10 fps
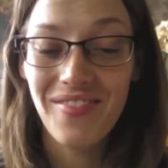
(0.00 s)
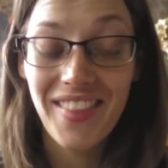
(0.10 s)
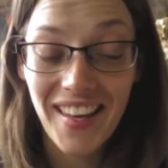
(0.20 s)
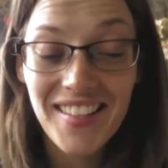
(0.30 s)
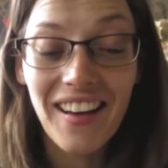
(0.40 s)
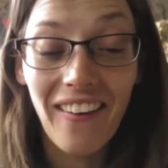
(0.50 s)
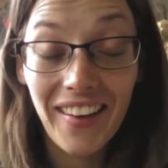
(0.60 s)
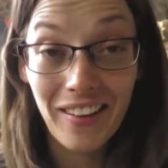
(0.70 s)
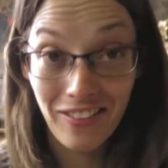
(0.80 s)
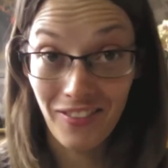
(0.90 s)
this
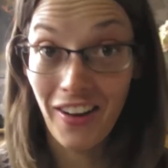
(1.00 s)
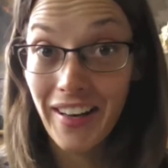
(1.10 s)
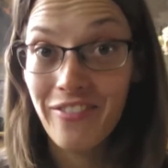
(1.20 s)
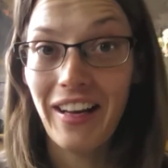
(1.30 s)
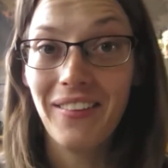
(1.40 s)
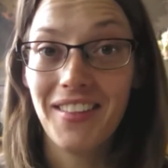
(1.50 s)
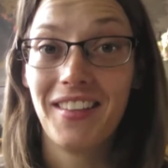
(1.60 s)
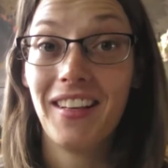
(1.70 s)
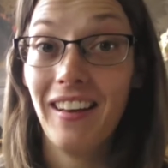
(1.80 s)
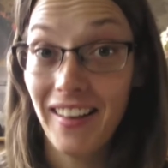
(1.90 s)
I found
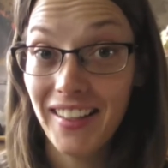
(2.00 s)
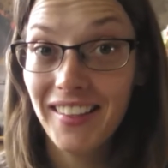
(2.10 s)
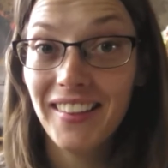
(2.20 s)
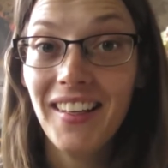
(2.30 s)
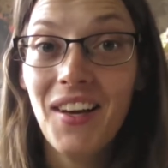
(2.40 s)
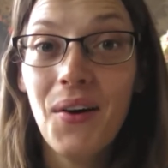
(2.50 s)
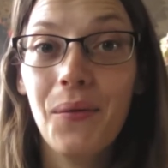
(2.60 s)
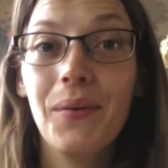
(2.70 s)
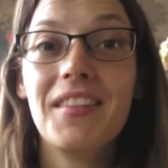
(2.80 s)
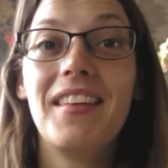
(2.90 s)
as a client
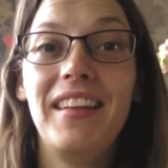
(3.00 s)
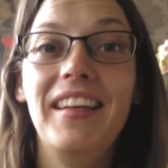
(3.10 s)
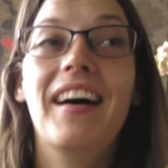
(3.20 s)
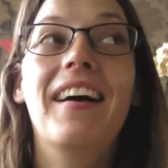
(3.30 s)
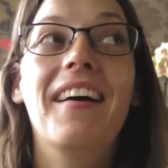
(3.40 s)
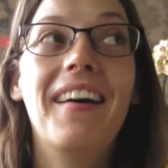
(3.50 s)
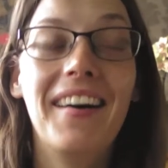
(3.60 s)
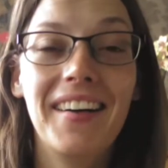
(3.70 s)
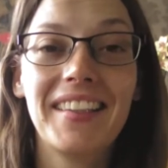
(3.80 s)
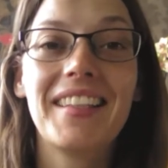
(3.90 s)
was the
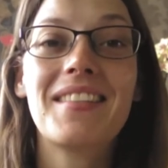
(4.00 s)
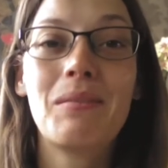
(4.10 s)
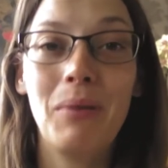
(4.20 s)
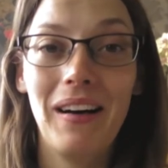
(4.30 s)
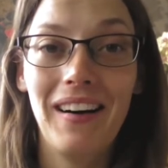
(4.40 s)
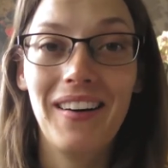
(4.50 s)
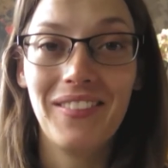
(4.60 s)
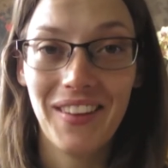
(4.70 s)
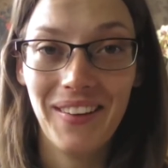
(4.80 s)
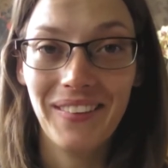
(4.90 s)
hardest part
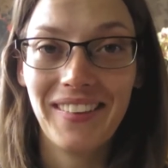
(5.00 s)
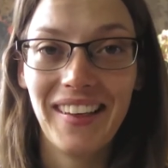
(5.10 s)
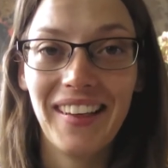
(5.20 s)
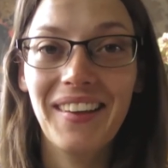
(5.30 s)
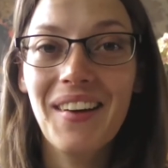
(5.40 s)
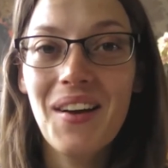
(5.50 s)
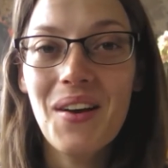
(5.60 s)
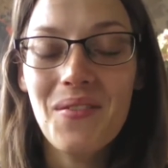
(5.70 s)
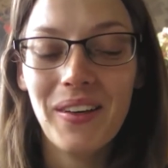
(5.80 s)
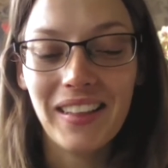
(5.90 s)
of the whole thing,
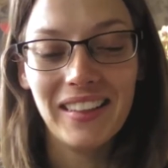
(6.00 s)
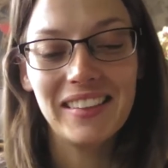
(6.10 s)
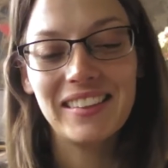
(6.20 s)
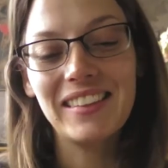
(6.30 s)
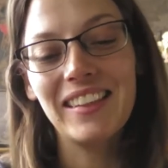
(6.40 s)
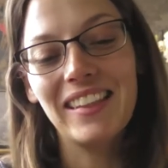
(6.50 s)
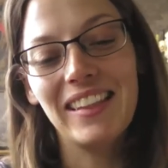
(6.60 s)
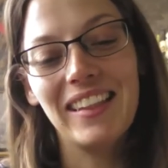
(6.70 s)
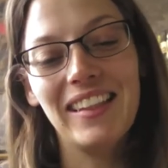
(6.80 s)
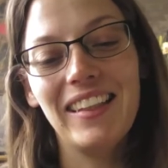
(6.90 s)
because
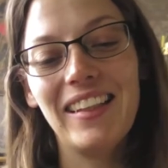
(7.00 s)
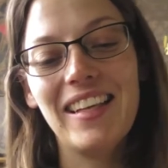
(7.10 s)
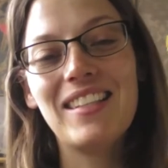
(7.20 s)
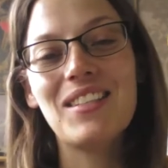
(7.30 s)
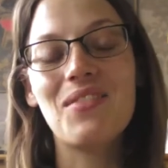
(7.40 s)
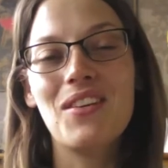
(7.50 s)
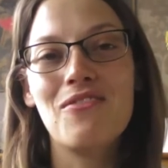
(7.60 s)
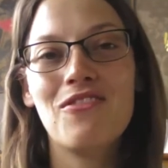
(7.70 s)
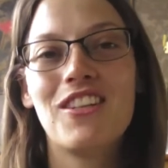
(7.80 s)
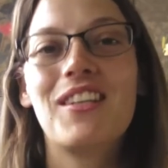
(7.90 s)
this is where
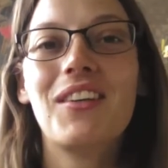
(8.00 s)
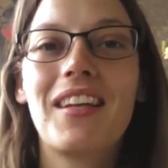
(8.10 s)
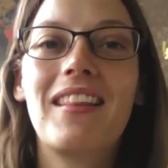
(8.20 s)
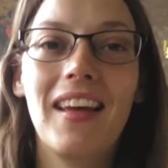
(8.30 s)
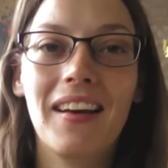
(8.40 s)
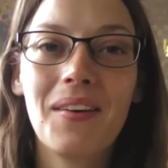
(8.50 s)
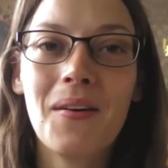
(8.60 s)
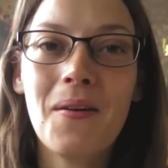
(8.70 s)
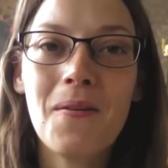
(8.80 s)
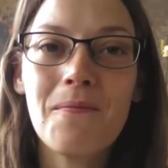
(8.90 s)
you've really got to think.
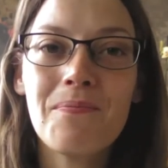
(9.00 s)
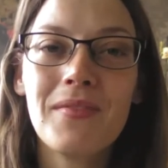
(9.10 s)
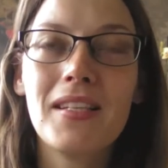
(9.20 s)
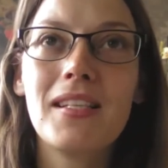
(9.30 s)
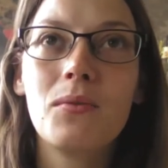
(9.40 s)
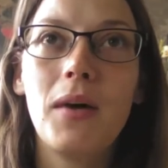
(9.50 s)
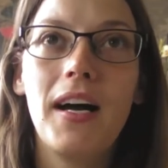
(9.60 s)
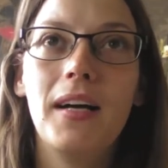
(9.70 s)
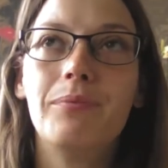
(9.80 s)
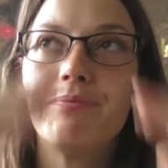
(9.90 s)
This is
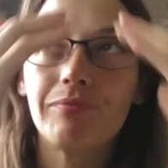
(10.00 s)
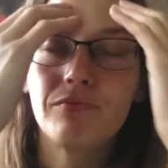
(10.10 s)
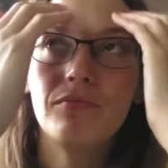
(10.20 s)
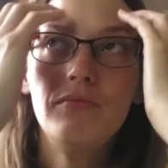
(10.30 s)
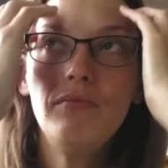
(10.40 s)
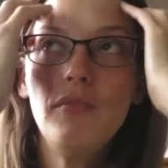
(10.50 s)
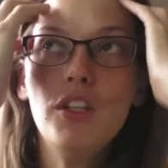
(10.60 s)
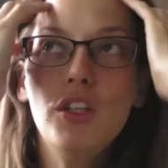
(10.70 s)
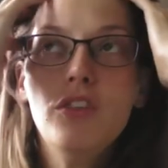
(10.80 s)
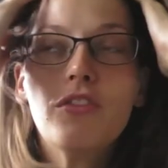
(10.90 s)
where
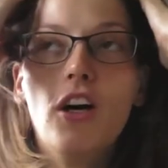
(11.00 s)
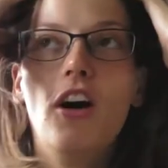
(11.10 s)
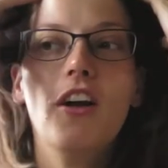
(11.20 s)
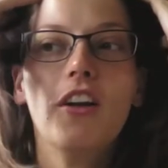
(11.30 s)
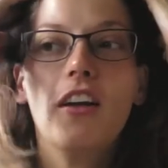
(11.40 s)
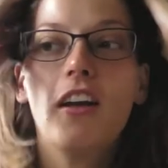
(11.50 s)
you've got